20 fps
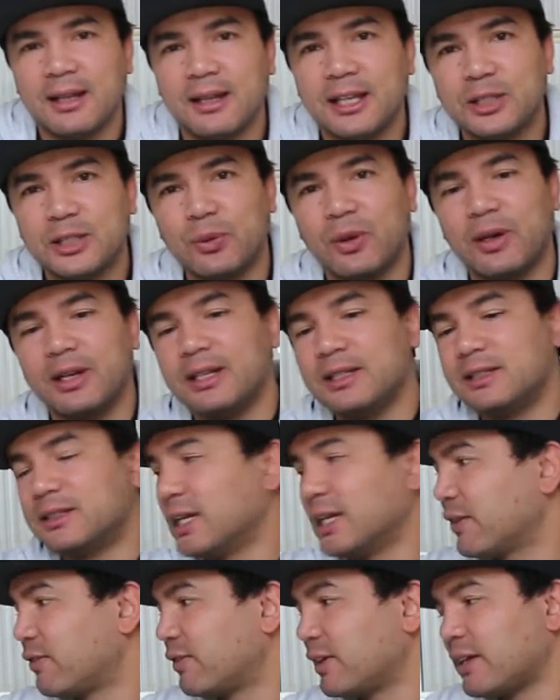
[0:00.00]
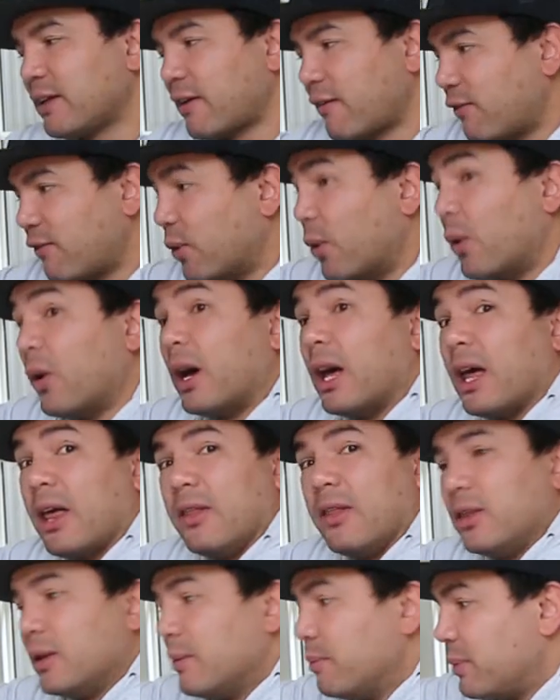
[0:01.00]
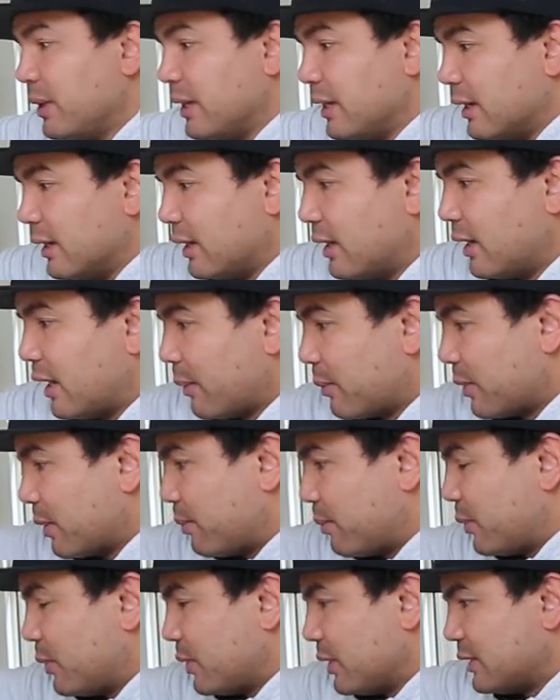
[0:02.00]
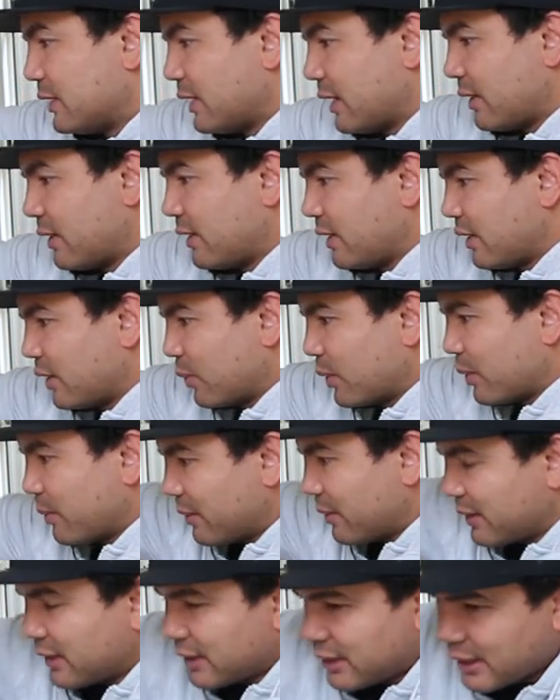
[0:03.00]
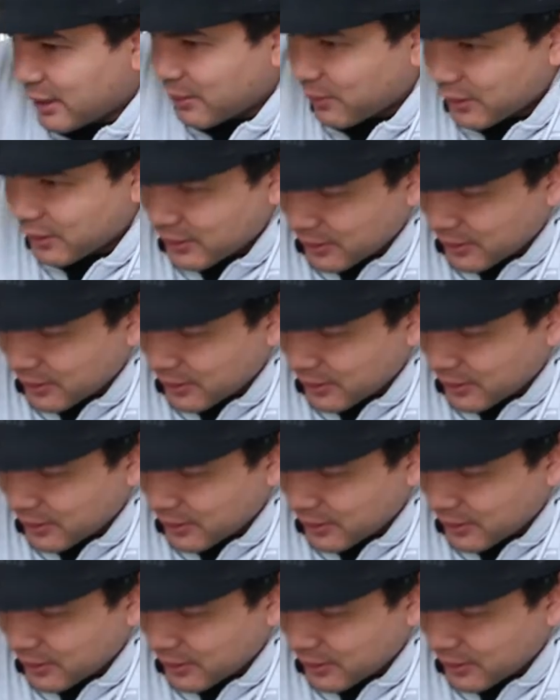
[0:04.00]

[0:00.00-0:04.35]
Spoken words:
this one is definitely for the bin. I'm gonna put it down here. I don't want to, there we